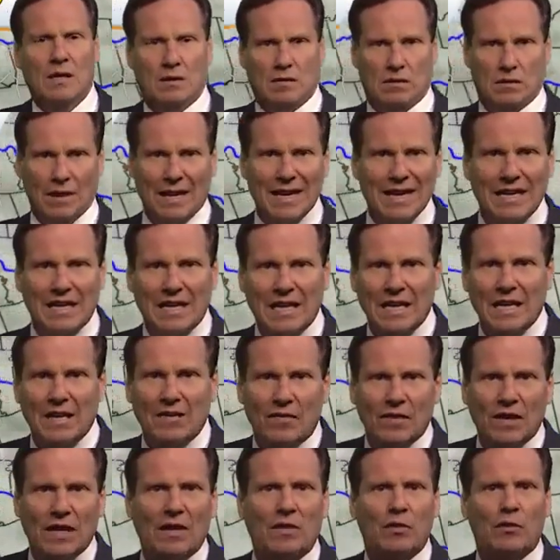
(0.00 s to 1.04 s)
late
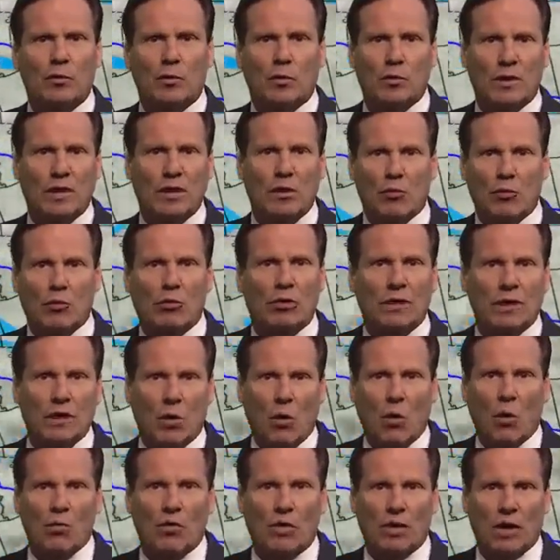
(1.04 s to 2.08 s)
evening through the early
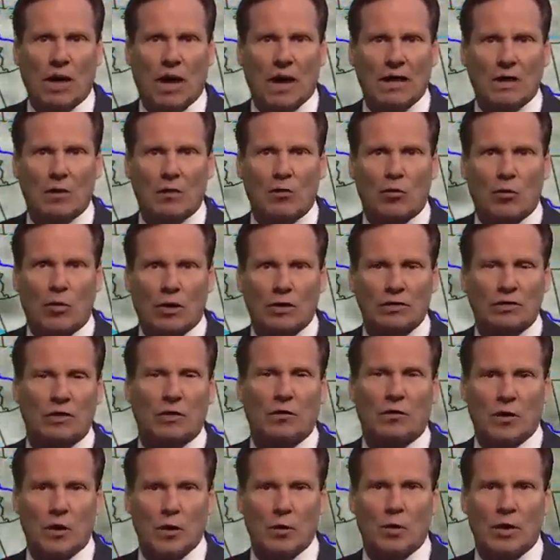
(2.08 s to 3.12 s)
overnight across
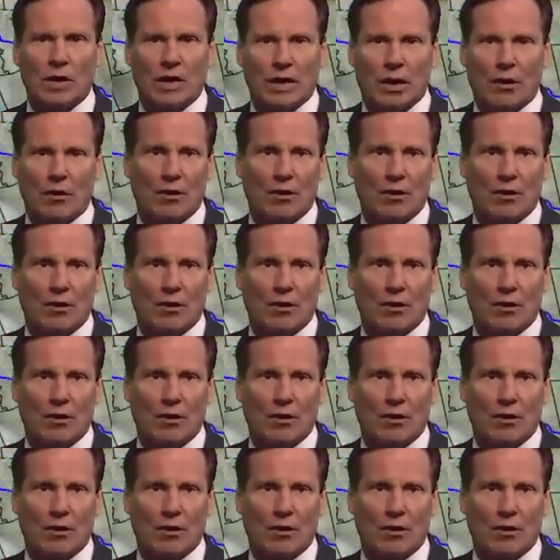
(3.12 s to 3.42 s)
the viewing